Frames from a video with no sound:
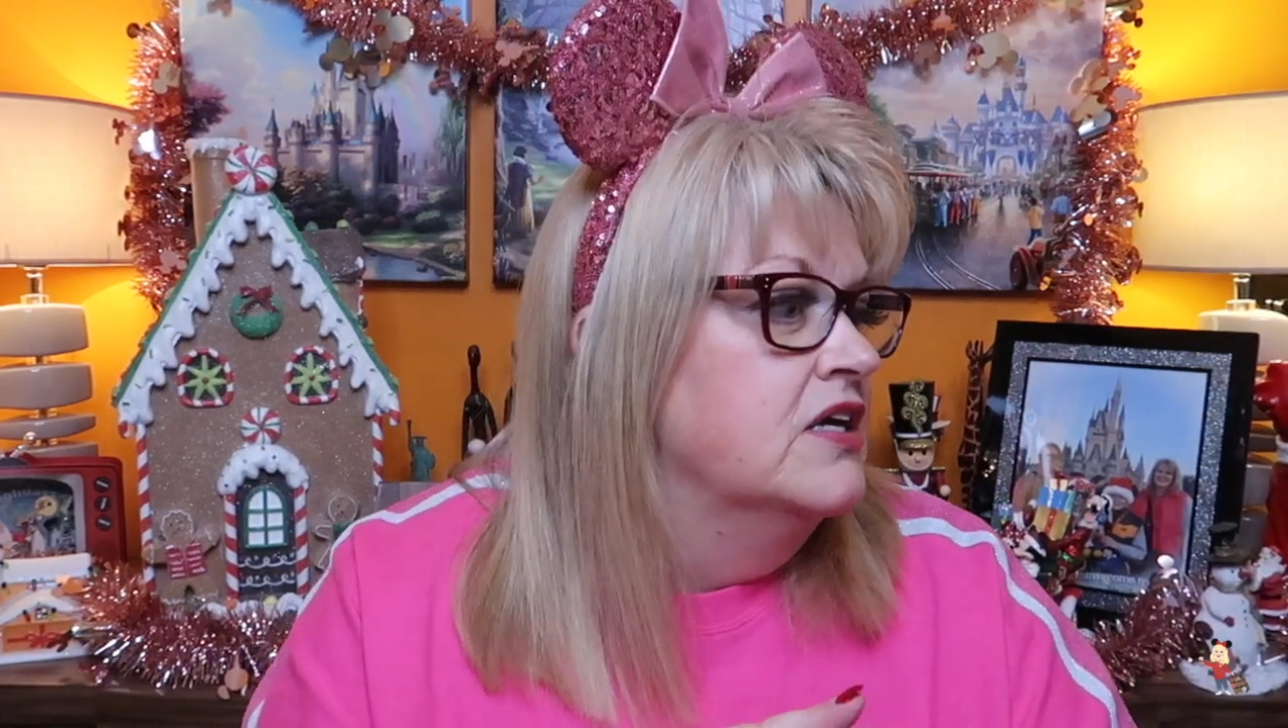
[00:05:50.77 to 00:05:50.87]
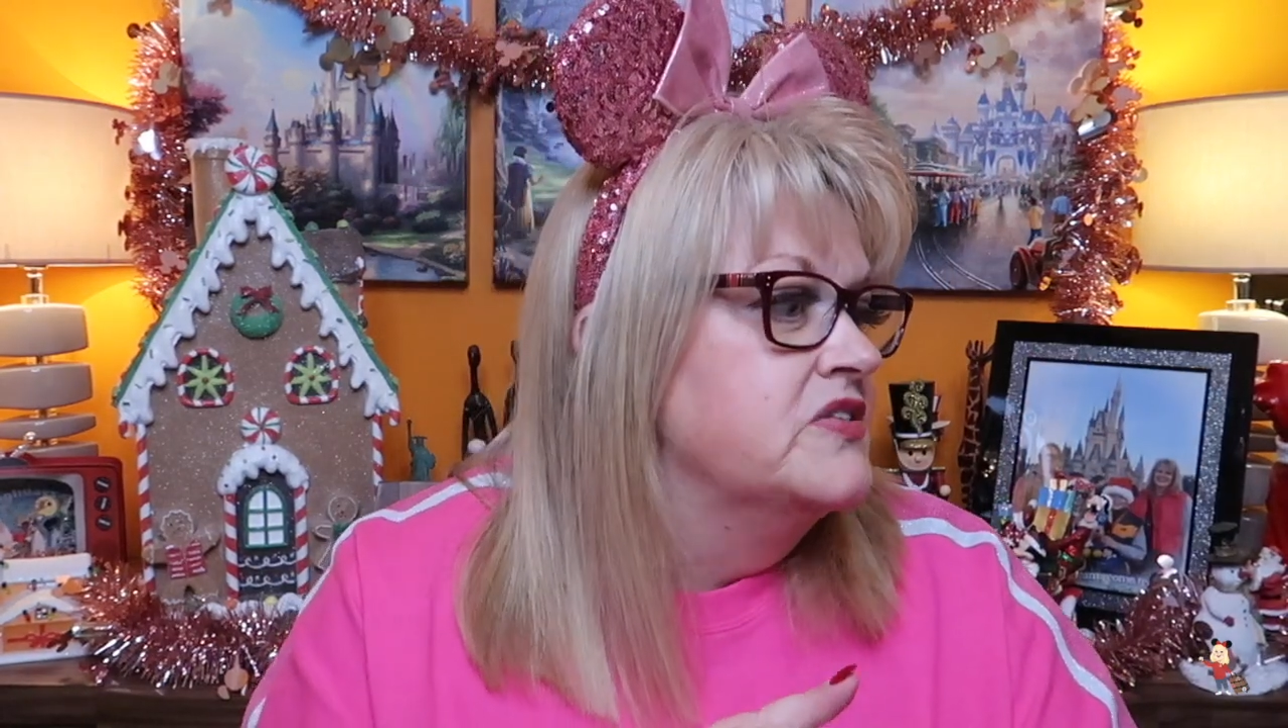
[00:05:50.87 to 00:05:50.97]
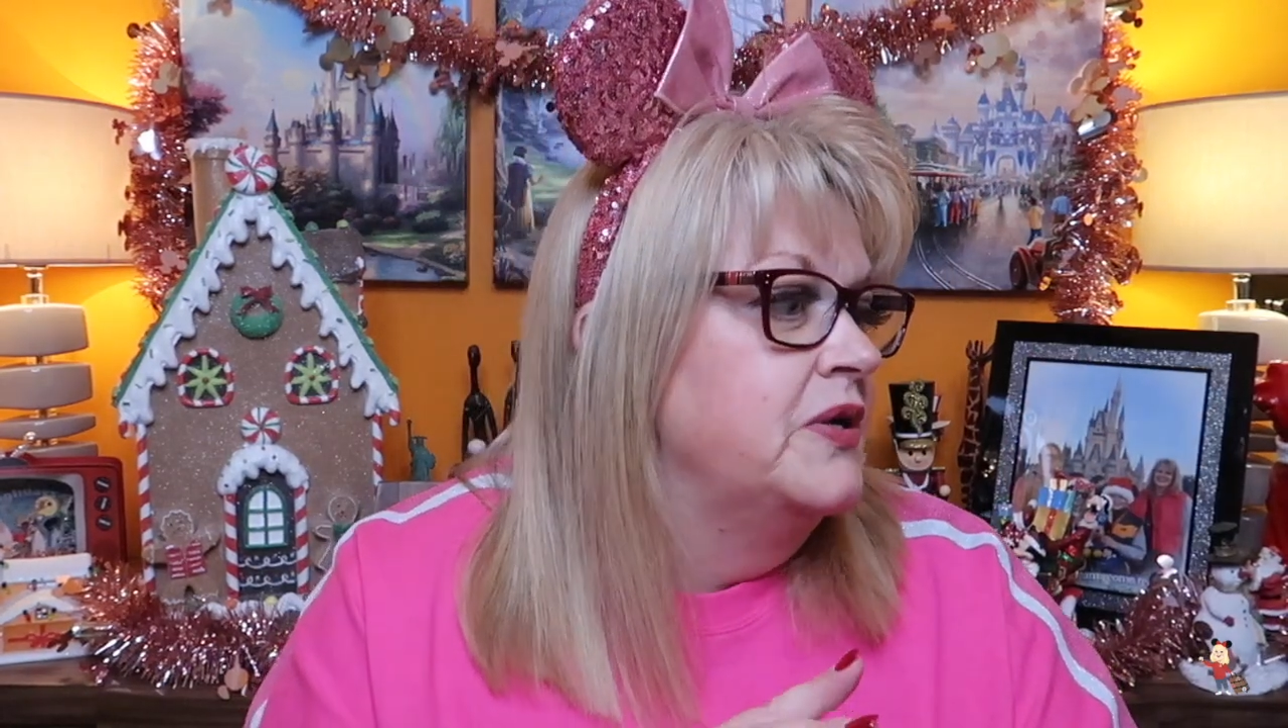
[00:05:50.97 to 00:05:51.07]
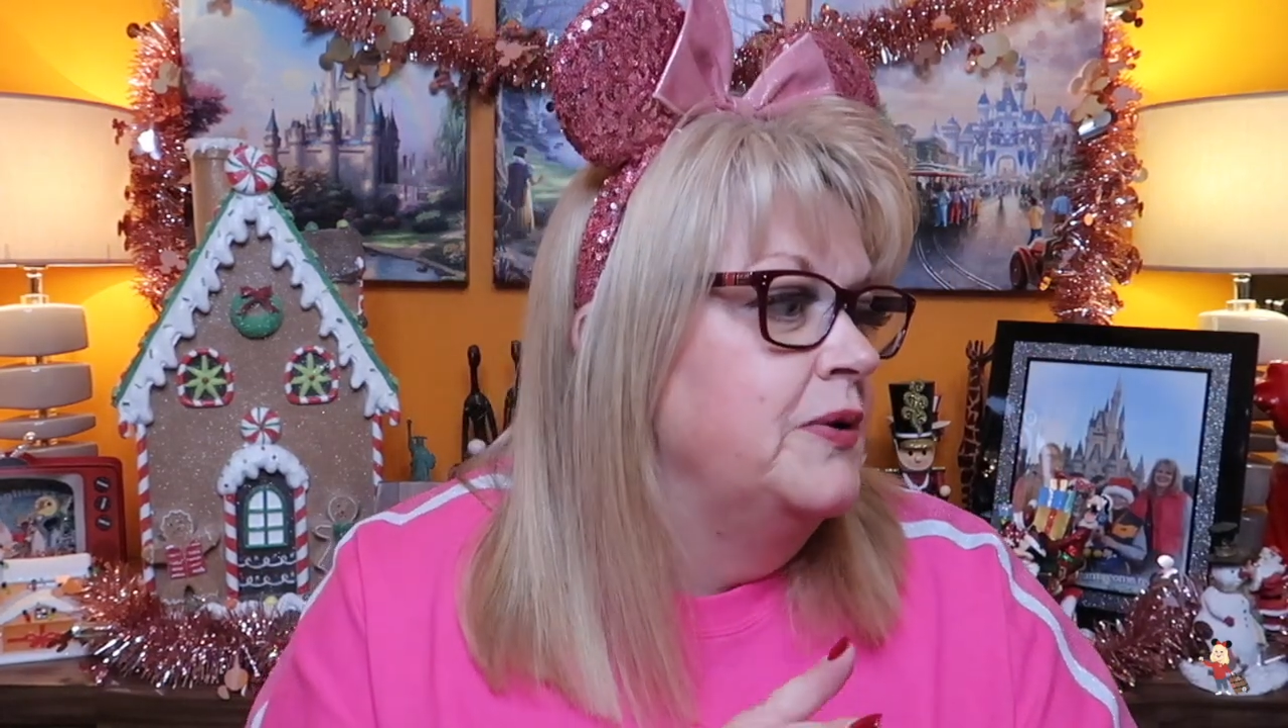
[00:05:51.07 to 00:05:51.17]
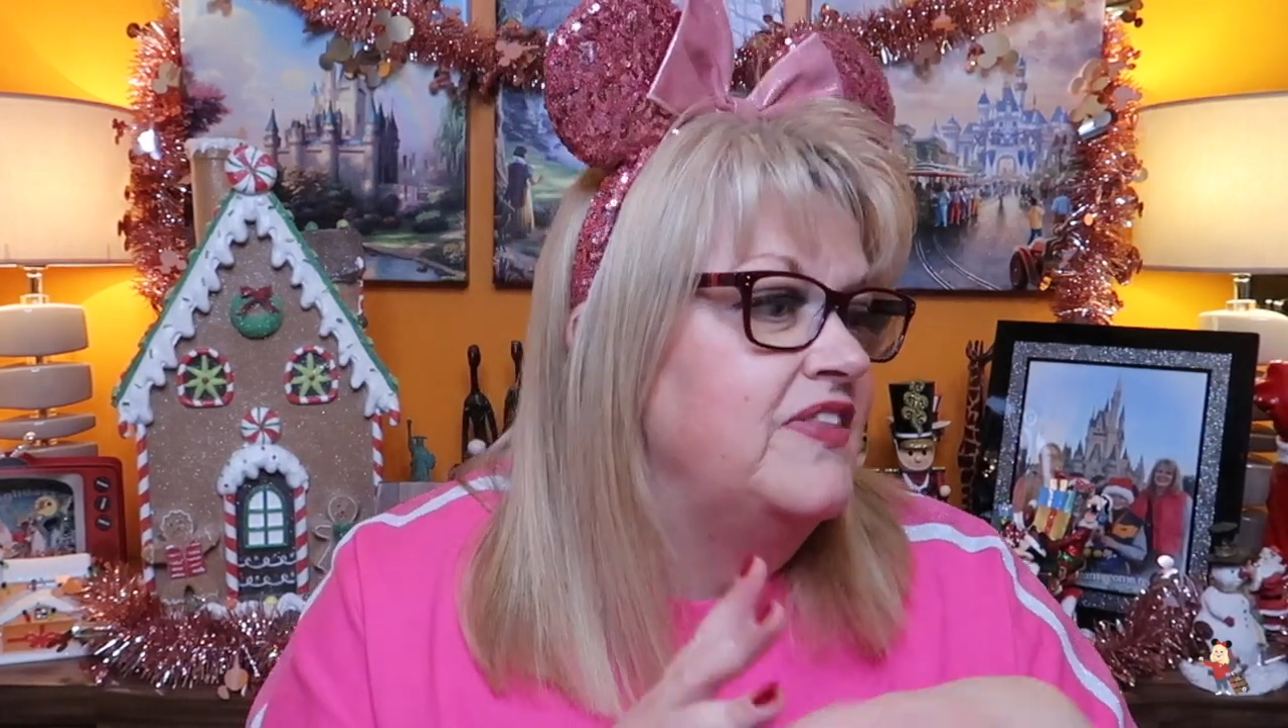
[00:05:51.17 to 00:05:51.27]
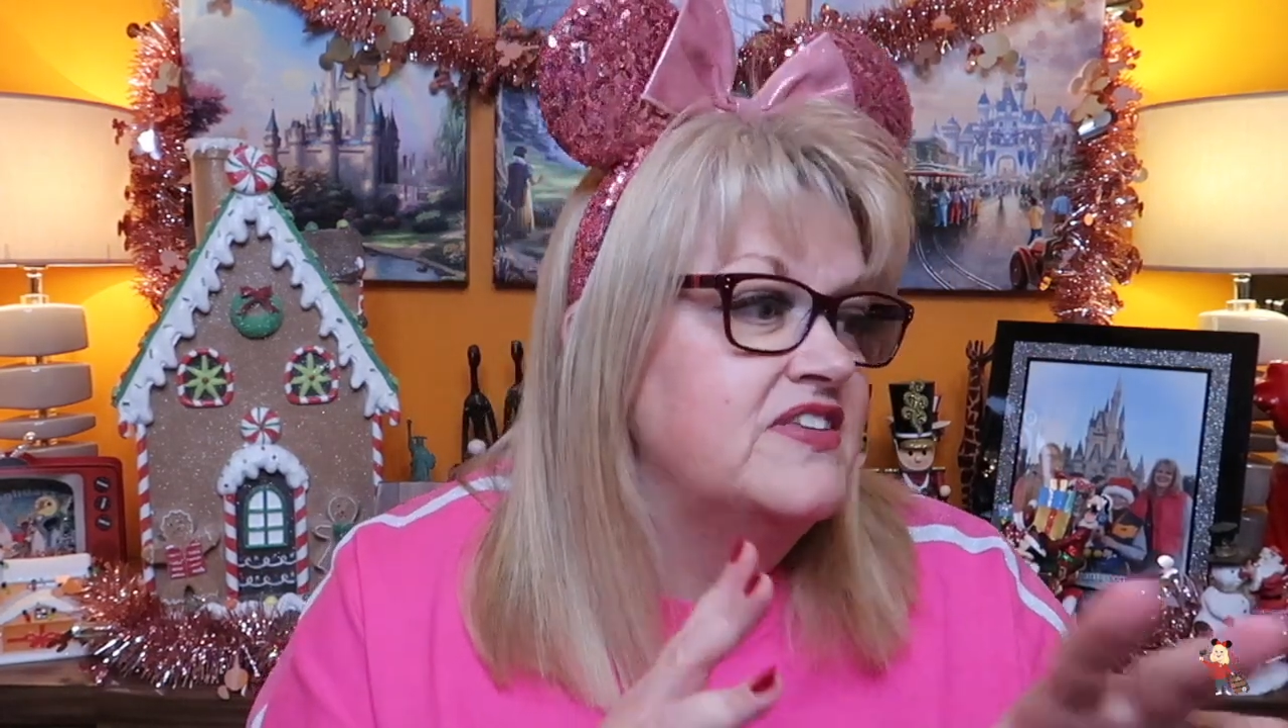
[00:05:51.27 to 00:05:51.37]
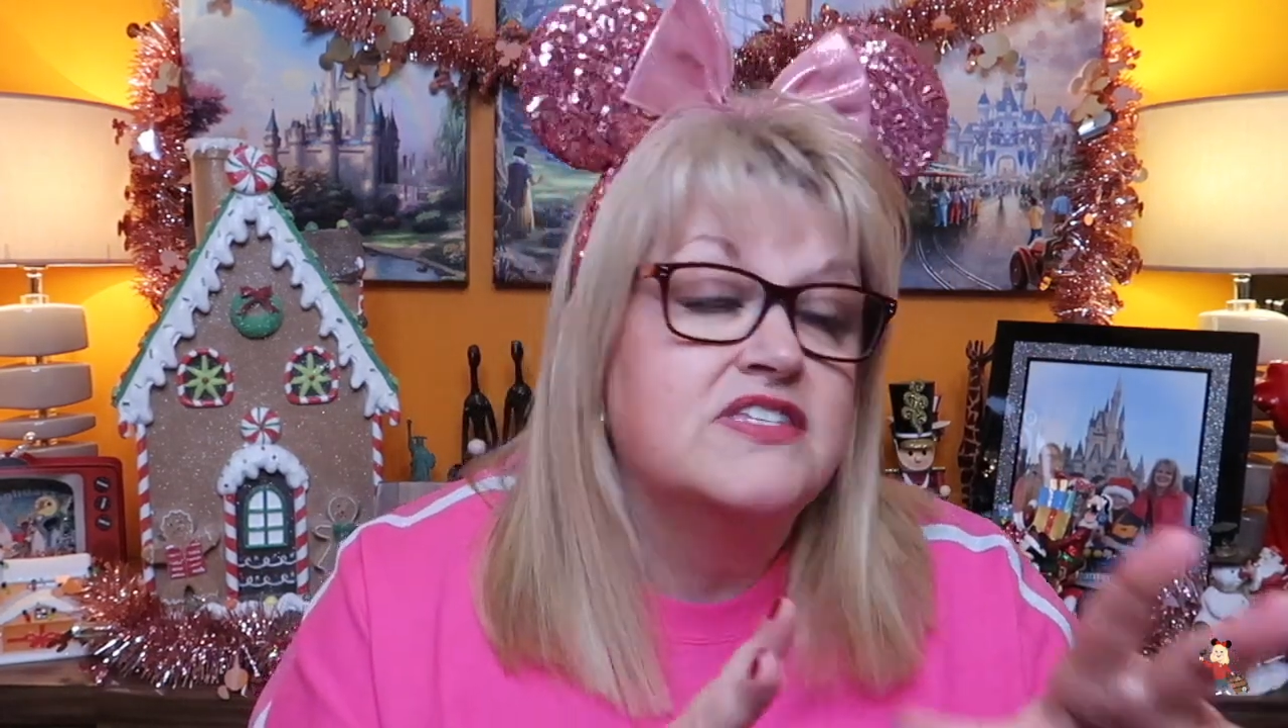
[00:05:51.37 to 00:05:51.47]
So anyway, this